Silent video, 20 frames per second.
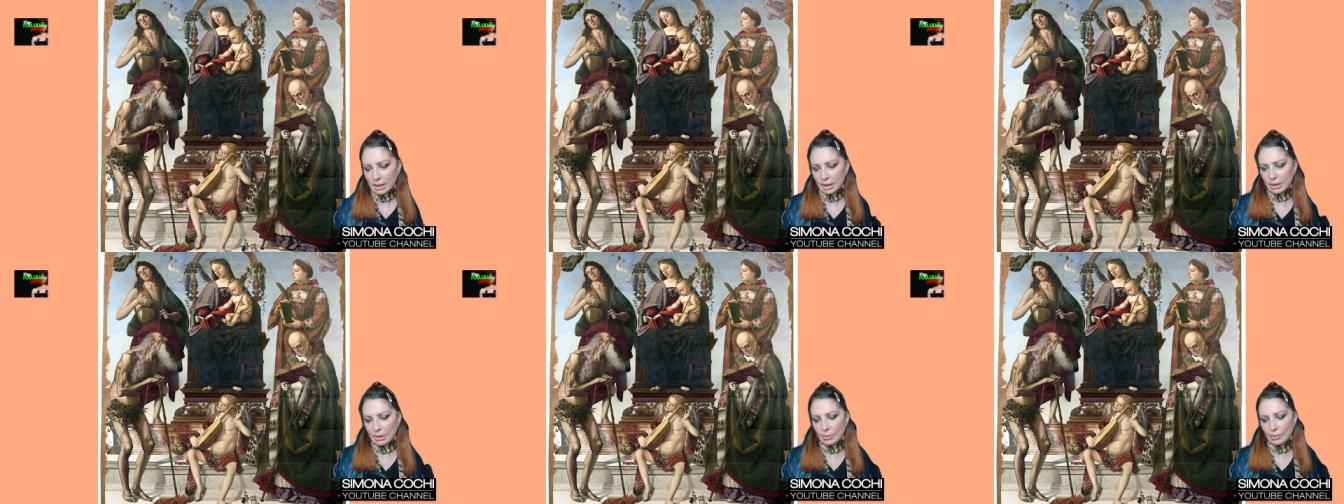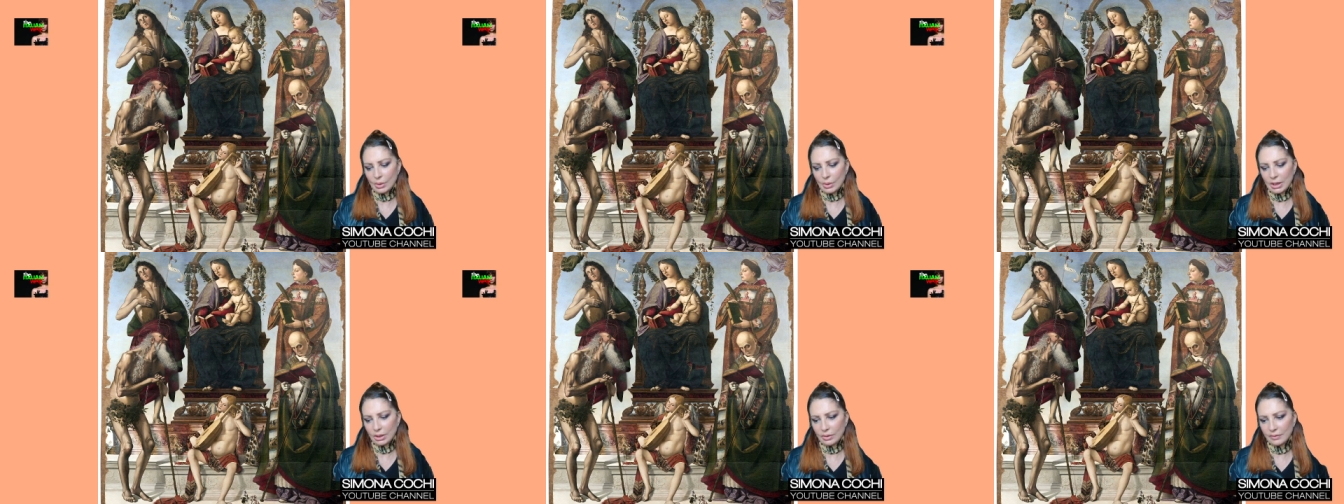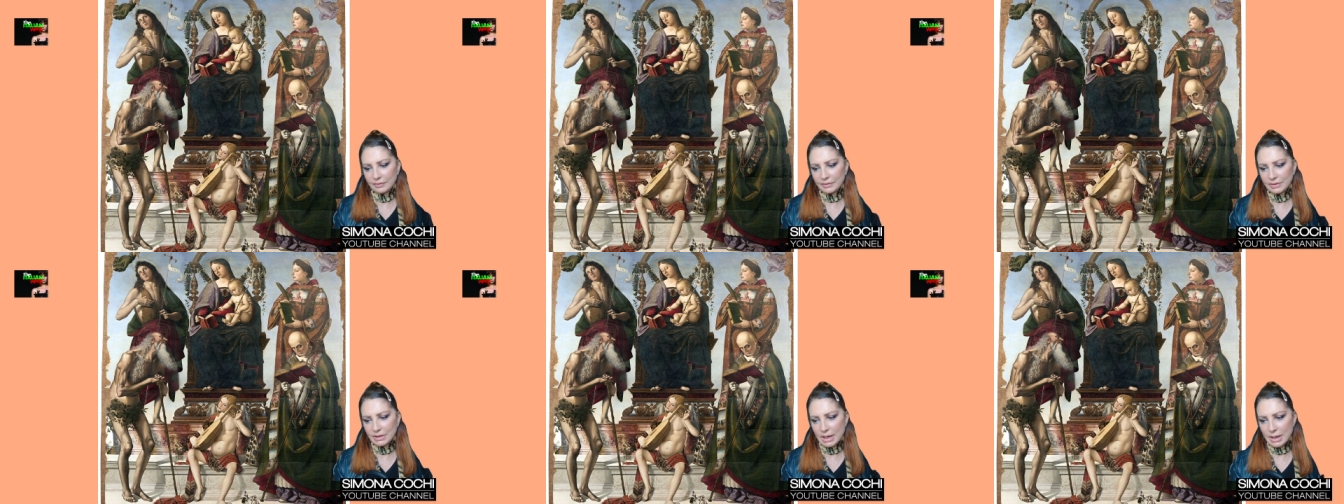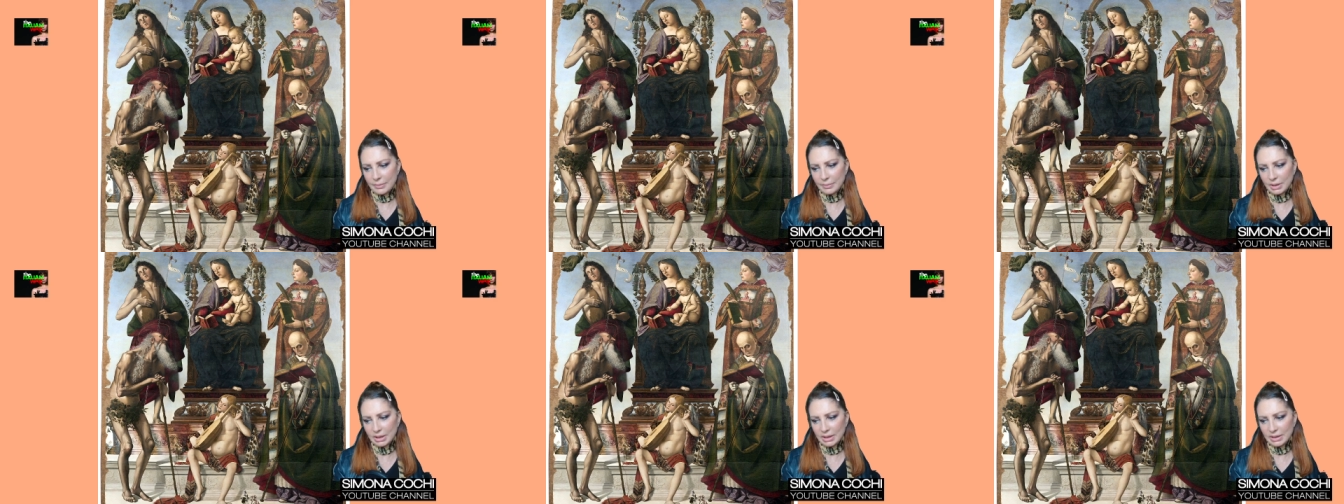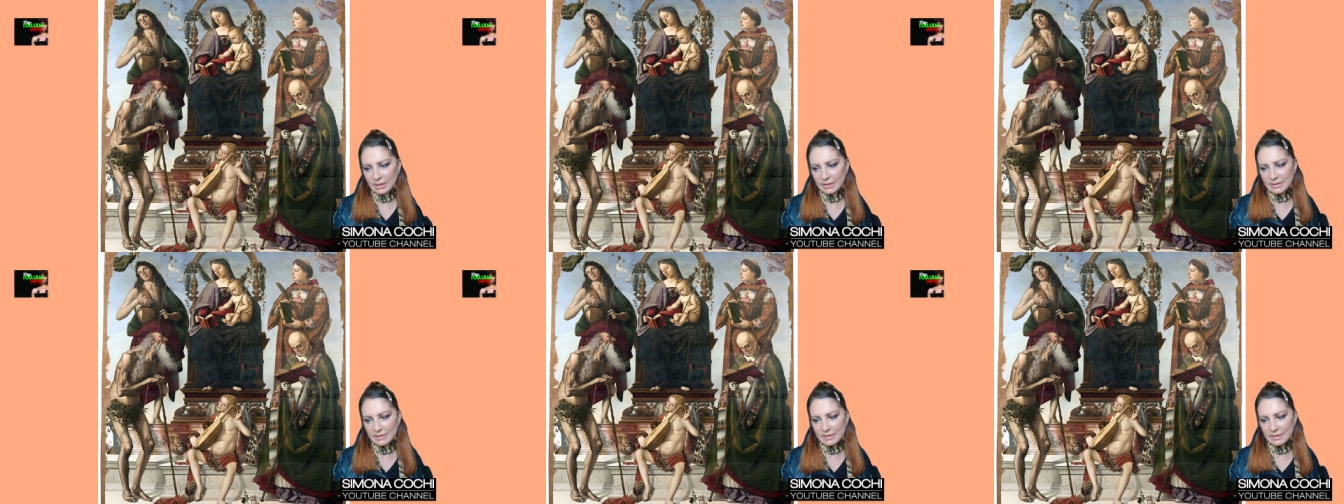uh, one of them
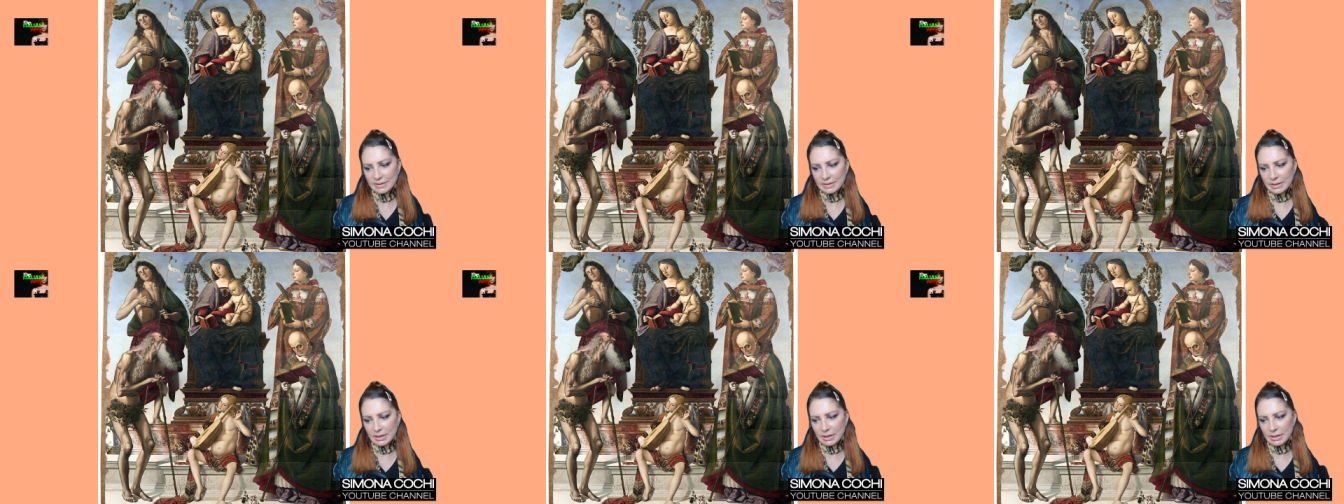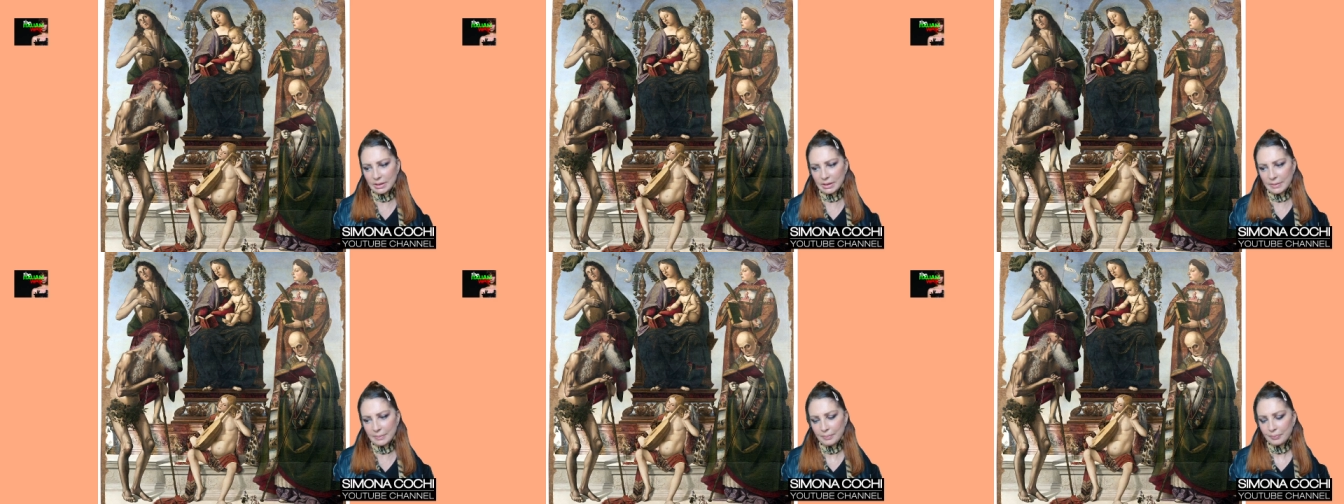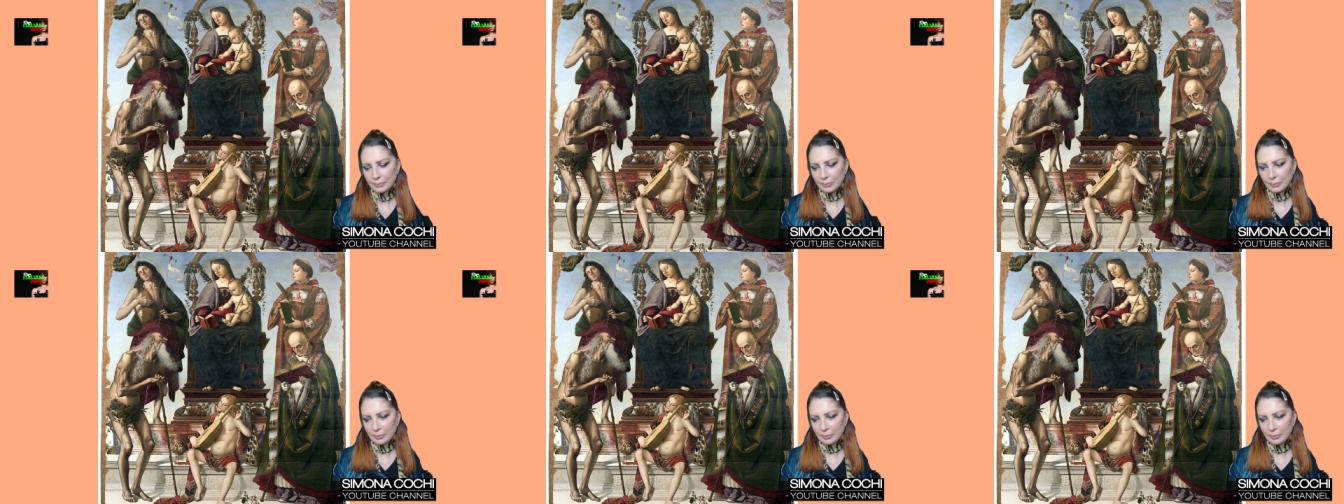is uh,